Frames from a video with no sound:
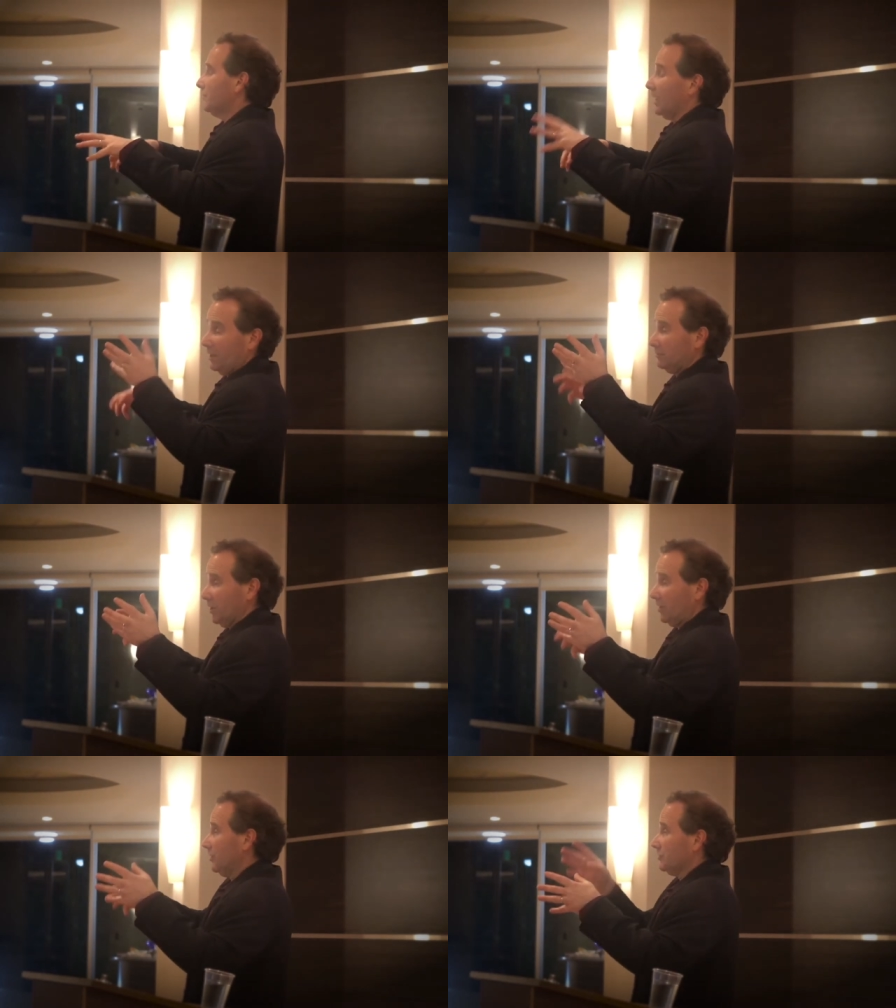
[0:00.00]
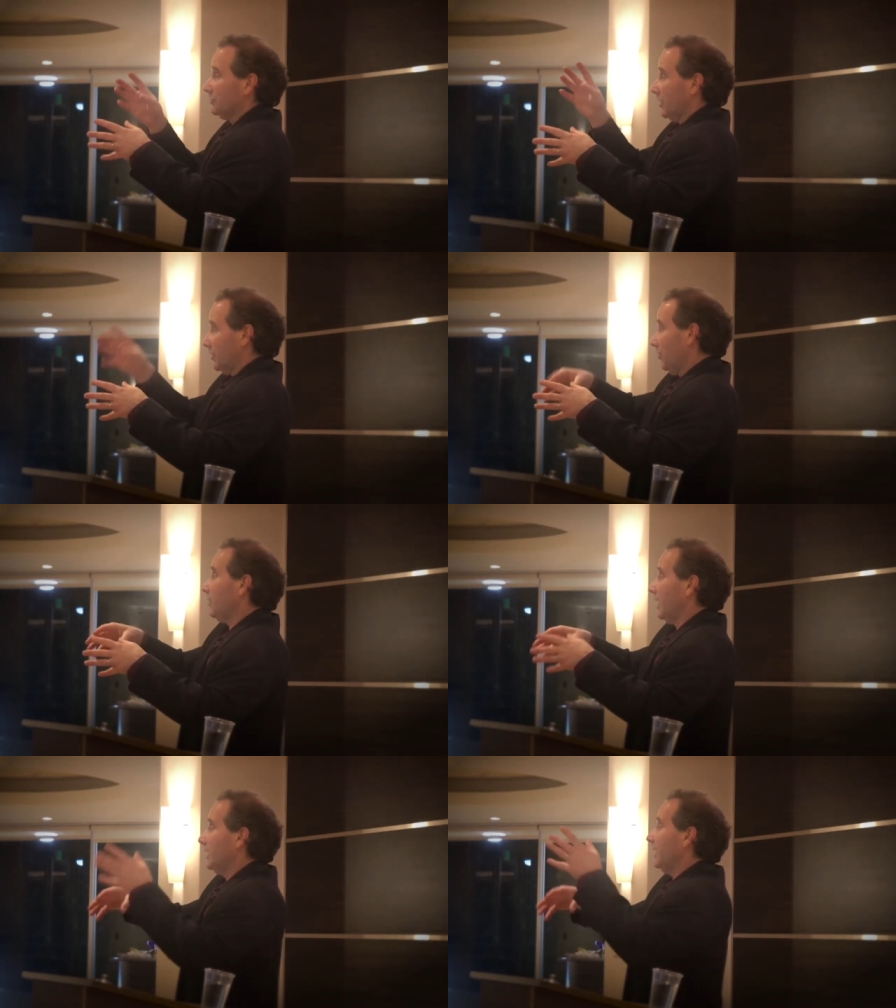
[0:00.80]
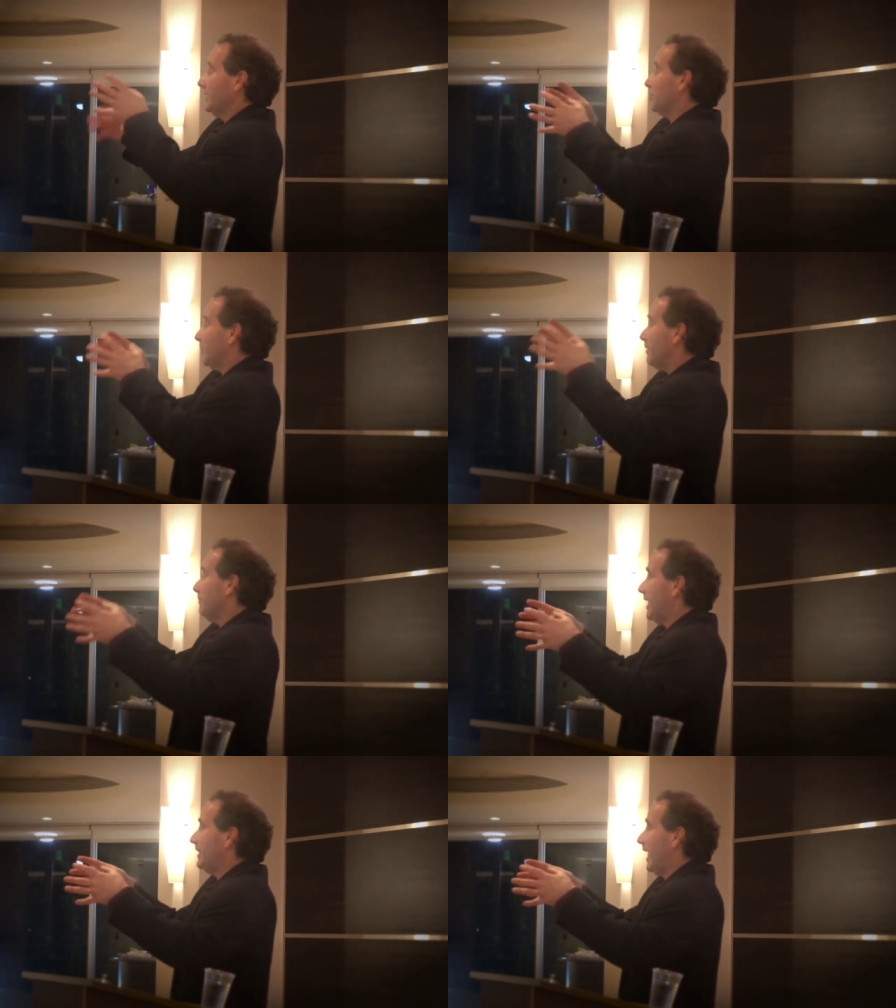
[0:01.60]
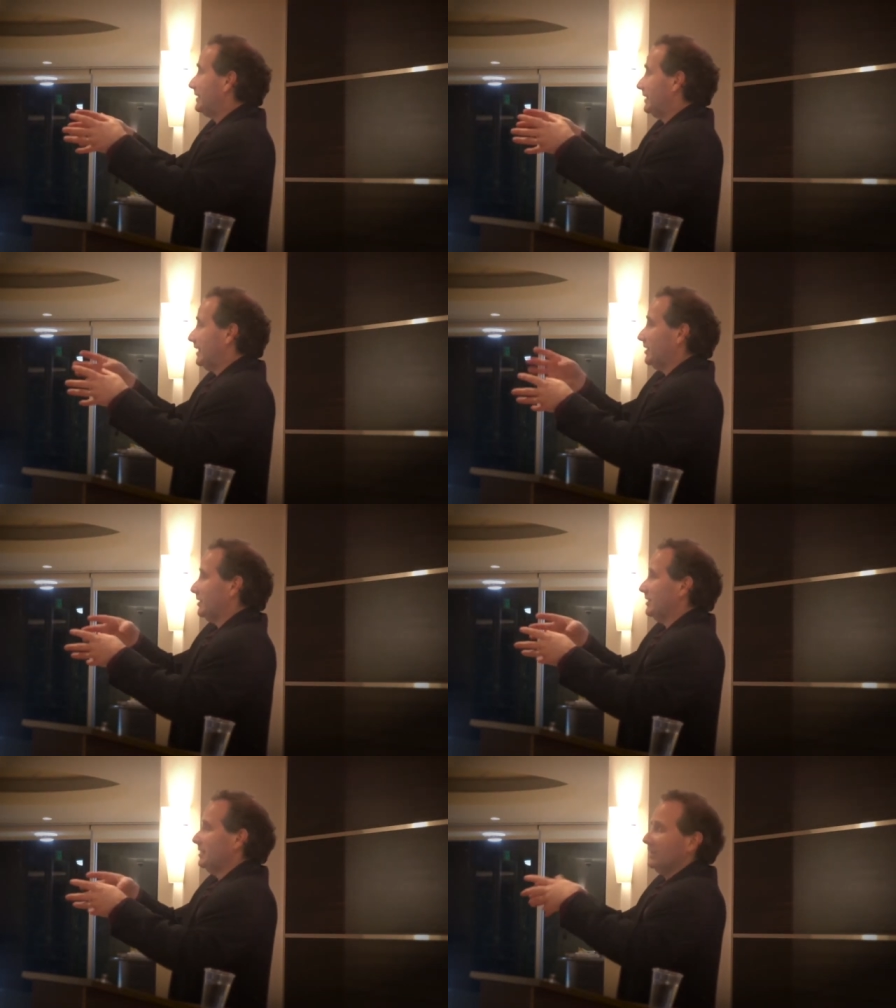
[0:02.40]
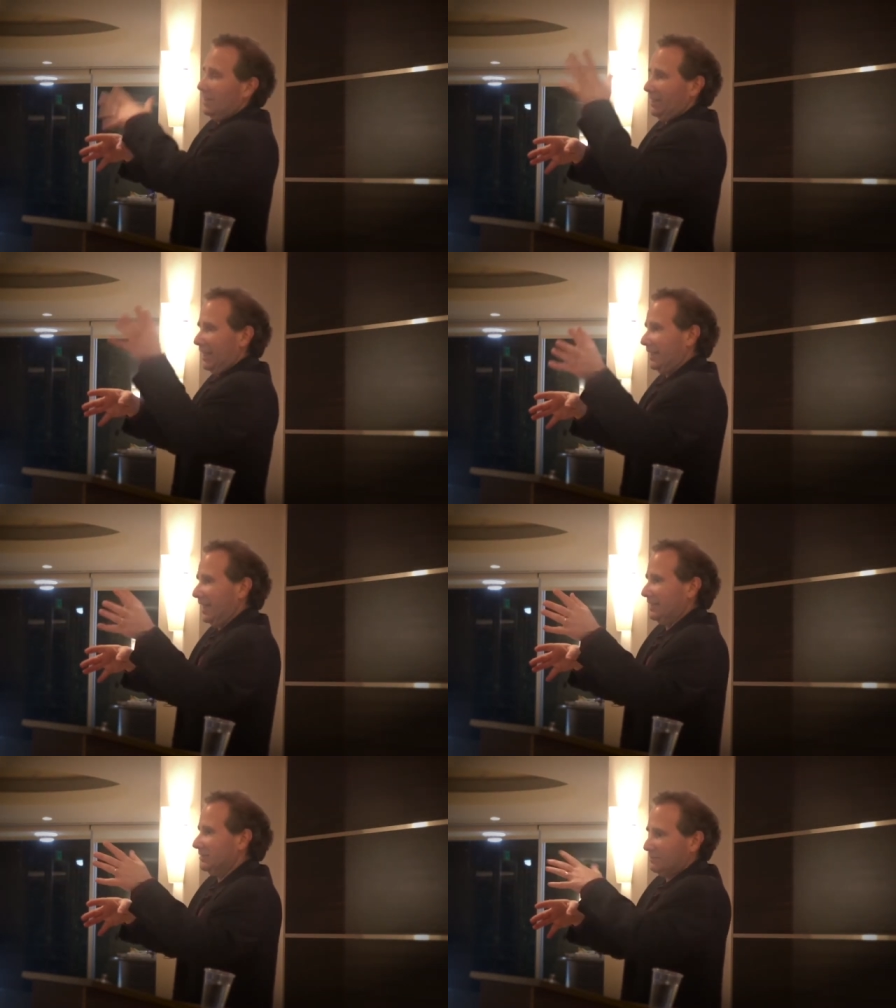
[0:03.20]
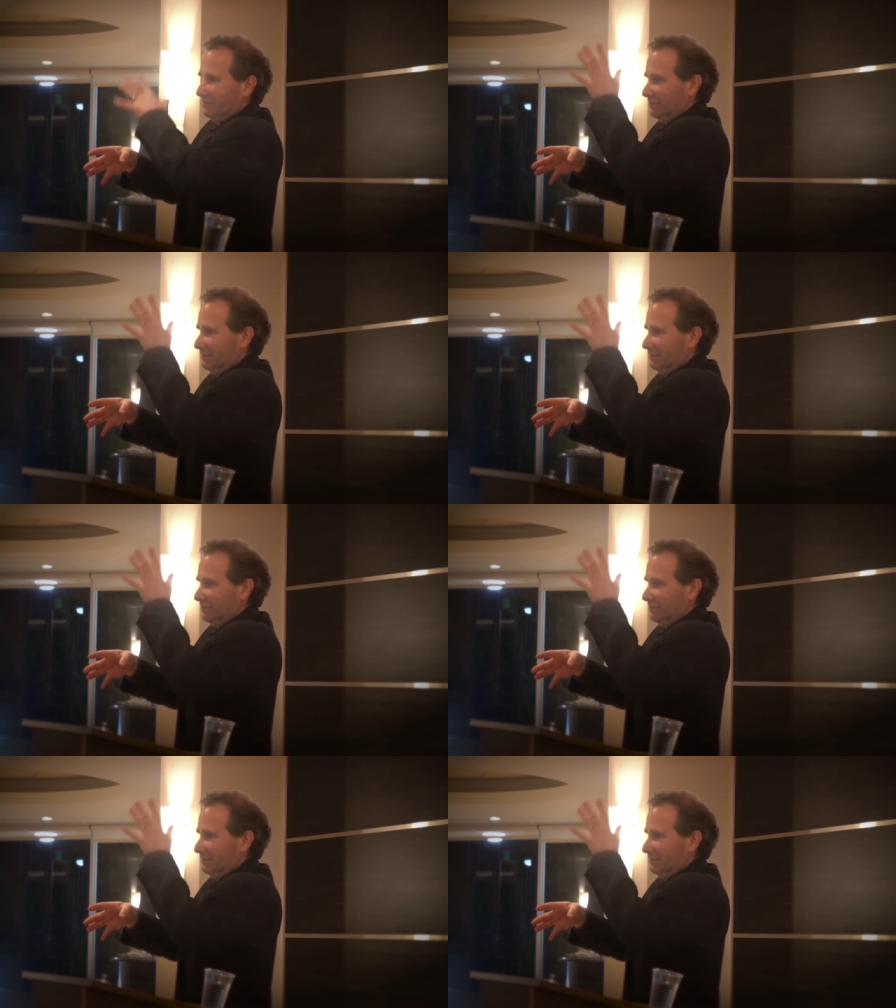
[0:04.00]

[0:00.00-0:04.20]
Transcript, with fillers: And Jonathan Larson said, okay. And so they made that deal, and that guy's,